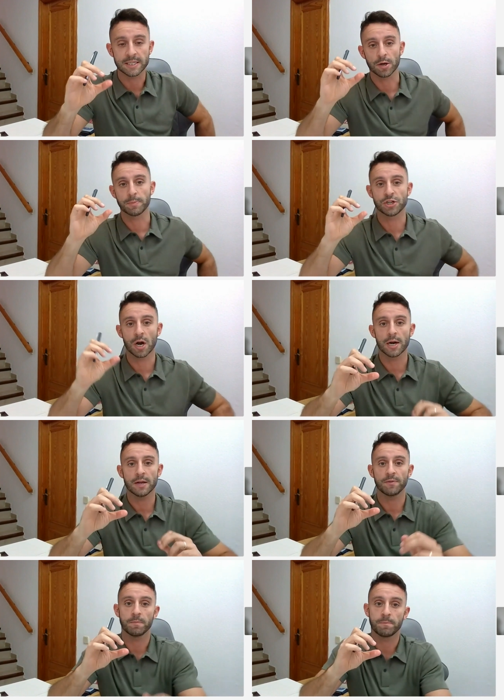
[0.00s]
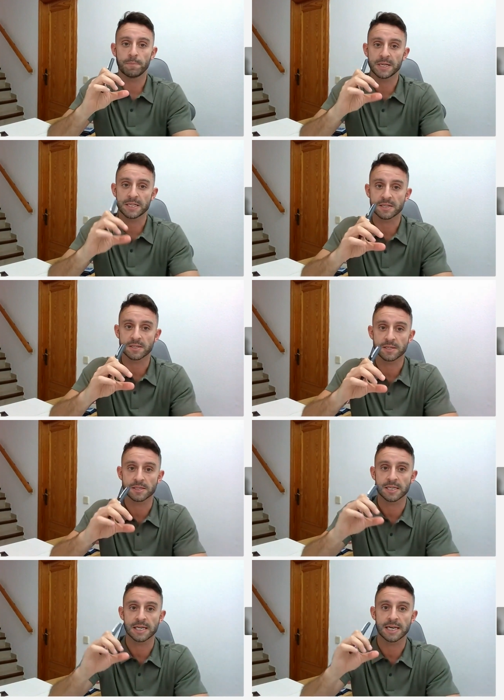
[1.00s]
So the majority of
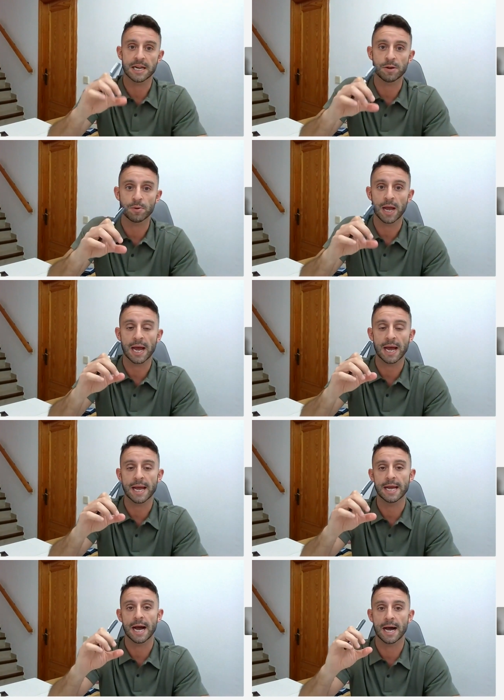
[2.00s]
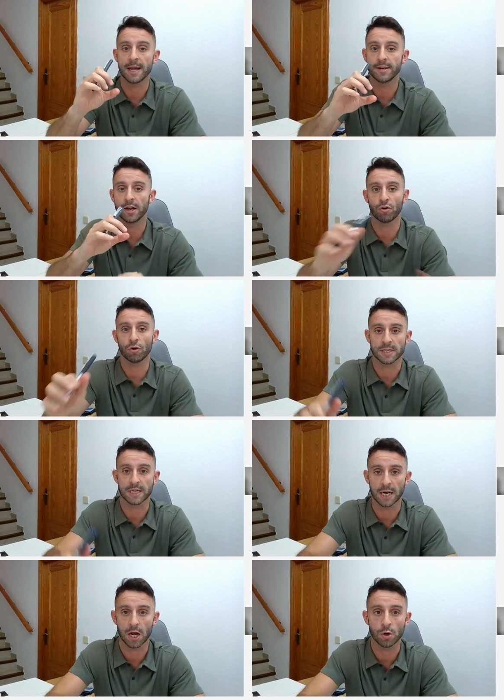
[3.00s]
businesses in the UK and across
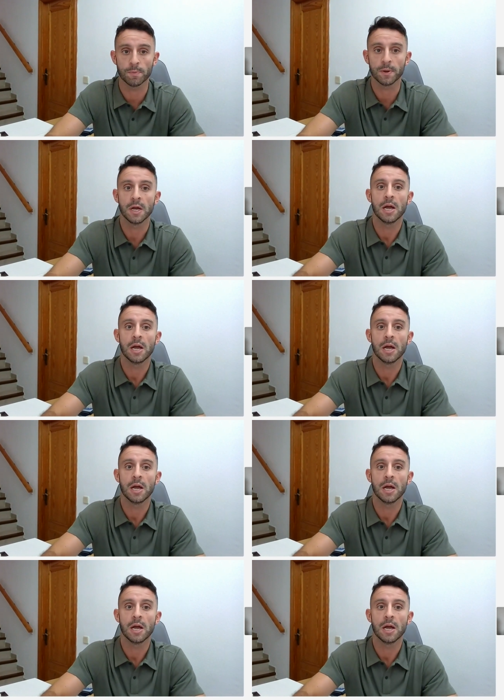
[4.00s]
the globe